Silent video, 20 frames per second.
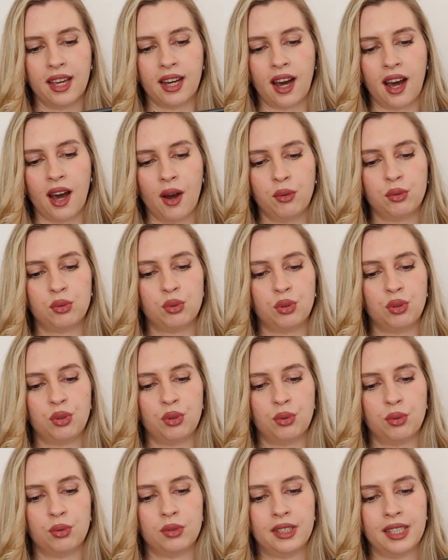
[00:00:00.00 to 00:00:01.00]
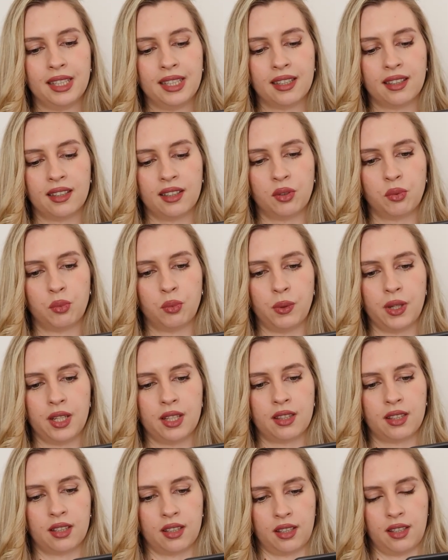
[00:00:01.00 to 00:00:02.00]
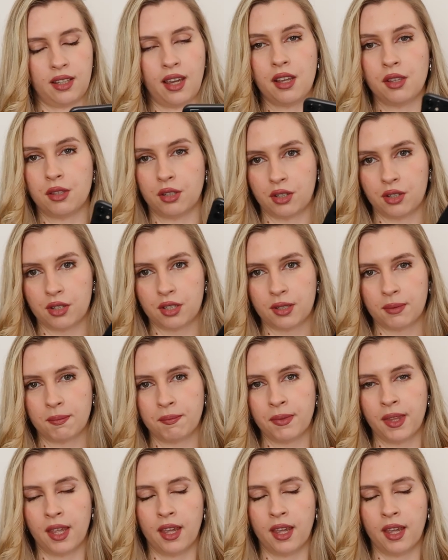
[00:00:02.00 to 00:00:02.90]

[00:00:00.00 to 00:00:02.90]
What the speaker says: How do you deal with haters?